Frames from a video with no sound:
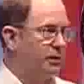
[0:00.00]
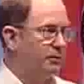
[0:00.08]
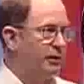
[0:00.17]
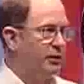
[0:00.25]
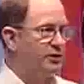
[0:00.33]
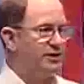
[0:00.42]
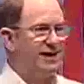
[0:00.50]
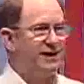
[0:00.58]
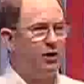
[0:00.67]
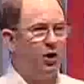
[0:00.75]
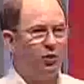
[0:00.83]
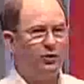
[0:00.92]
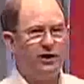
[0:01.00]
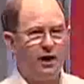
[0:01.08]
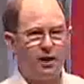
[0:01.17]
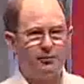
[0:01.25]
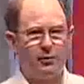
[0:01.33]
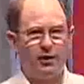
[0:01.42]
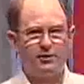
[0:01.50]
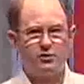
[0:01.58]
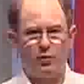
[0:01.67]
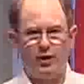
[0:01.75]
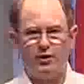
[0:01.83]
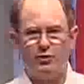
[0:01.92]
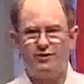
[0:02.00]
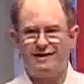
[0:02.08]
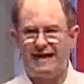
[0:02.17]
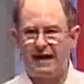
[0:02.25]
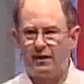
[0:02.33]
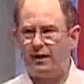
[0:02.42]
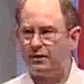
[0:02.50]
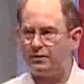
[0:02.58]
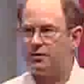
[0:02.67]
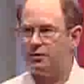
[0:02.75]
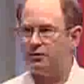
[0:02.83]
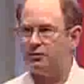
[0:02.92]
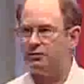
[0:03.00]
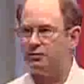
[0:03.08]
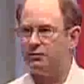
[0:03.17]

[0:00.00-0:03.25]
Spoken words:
because it only operates when you tell it to.